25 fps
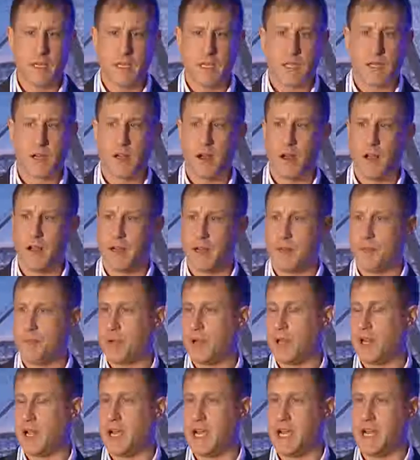You call it
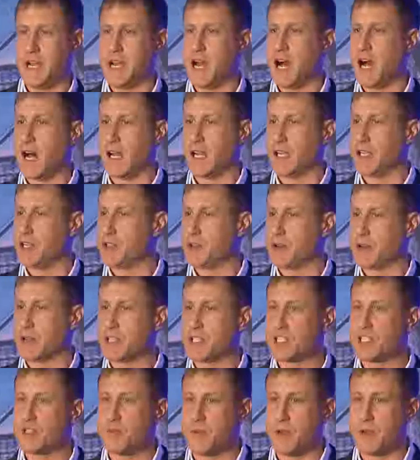applied knowledge or
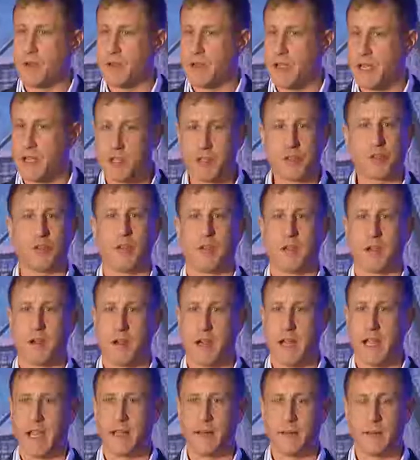experiential
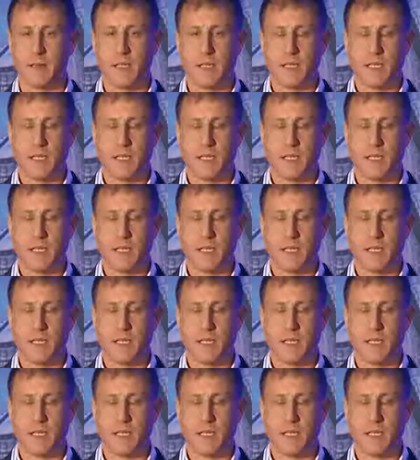learning.